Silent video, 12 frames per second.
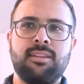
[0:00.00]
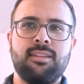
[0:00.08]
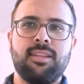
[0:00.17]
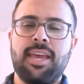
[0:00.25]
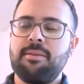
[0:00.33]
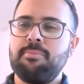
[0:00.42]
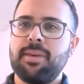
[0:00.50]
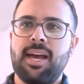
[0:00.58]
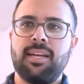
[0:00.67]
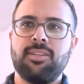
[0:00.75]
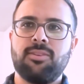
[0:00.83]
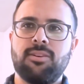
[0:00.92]
the
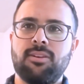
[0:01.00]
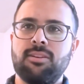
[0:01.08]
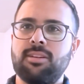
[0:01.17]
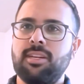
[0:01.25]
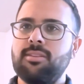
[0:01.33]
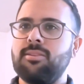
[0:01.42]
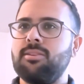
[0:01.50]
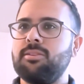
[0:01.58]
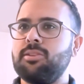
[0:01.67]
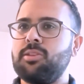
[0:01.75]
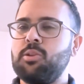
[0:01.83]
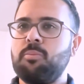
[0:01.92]
APIs are either
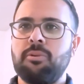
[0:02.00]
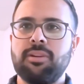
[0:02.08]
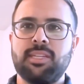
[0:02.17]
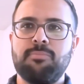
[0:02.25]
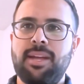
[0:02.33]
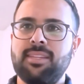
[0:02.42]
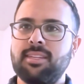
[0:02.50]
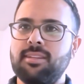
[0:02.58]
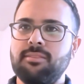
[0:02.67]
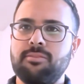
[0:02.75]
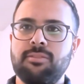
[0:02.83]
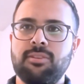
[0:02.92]
super
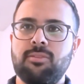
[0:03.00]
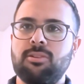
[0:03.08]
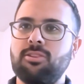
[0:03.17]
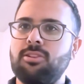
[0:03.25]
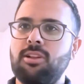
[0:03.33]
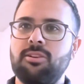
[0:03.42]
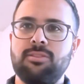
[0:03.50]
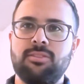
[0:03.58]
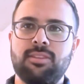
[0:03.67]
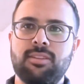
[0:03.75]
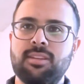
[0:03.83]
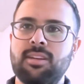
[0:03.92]
expensive or
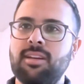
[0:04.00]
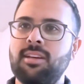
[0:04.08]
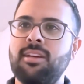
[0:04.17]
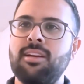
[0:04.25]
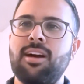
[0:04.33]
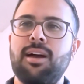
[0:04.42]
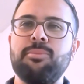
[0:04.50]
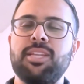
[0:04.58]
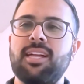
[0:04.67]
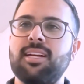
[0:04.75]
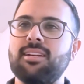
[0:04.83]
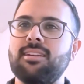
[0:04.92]
closed. I mean,
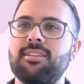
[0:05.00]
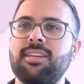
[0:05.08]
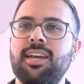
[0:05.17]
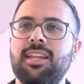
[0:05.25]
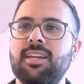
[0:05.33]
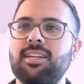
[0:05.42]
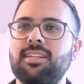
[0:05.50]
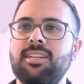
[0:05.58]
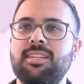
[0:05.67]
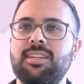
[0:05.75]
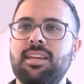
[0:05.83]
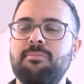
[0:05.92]
like to get like a
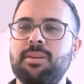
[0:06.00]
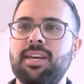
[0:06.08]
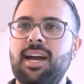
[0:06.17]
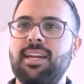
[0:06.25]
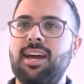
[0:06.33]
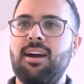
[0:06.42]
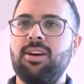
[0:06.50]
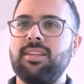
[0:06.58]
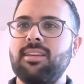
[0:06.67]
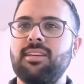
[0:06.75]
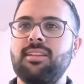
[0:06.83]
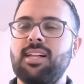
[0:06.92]
decent API now, I
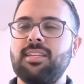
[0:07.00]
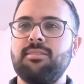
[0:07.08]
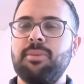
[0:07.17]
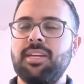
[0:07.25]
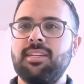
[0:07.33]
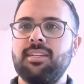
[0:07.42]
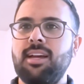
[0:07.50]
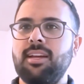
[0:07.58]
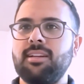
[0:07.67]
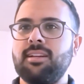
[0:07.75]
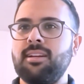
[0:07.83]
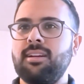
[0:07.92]
think Elon's made it
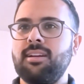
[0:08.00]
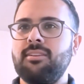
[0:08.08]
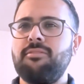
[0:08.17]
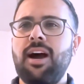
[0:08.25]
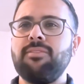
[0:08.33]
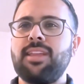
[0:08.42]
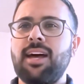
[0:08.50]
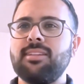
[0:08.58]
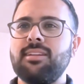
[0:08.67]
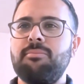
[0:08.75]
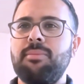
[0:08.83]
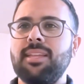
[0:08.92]
like
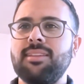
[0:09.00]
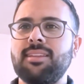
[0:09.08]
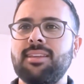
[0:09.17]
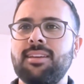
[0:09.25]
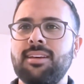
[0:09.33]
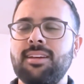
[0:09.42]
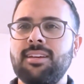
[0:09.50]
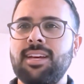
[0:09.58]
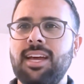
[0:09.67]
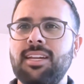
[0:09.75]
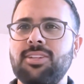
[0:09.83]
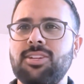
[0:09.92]
$5,000 a month.
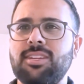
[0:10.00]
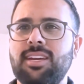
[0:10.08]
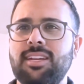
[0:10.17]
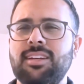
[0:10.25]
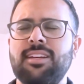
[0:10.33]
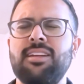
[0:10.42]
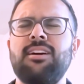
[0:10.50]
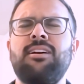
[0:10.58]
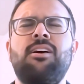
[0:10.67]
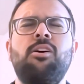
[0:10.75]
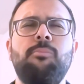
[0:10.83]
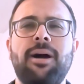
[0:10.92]
And it's just like,
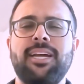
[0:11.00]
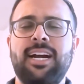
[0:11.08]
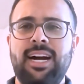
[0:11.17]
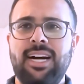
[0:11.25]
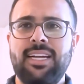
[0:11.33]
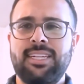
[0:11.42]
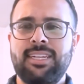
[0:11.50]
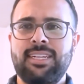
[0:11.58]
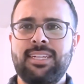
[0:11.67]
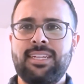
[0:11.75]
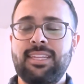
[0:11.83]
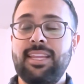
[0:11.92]
oh my God,
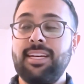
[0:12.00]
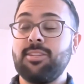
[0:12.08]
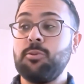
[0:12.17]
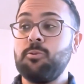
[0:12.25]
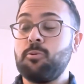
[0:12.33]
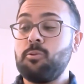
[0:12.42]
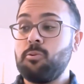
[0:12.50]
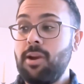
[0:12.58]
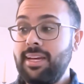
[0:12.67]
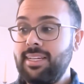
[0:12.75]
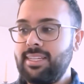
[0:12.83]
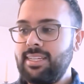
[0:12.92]
that's
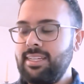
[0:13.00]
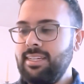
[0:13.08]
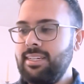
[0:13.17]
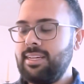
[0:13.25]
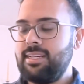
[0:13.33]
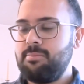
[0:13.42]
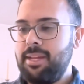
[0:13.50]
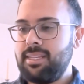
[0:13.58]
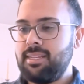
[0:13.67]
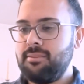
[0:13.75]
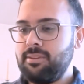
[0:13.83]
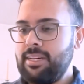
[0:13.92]
crazy
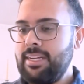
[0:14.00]
expensive,